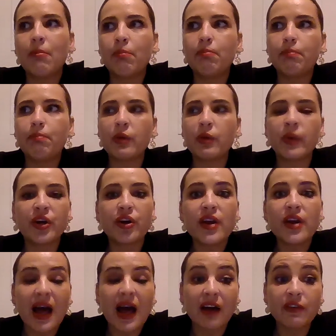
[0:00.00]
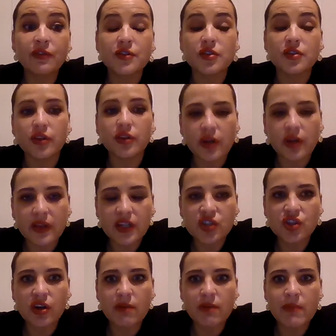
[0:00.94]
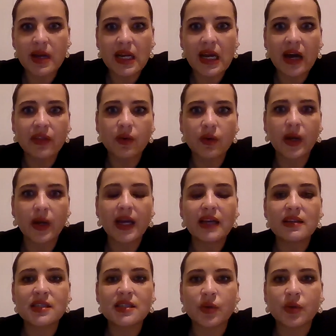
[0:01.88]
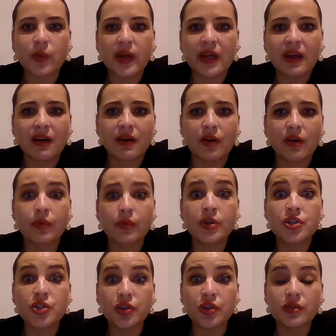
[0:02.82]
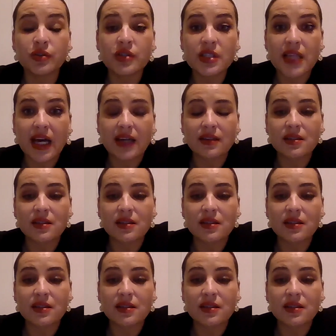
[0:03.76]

But we don't have to. There's so many other ways that we can reduce that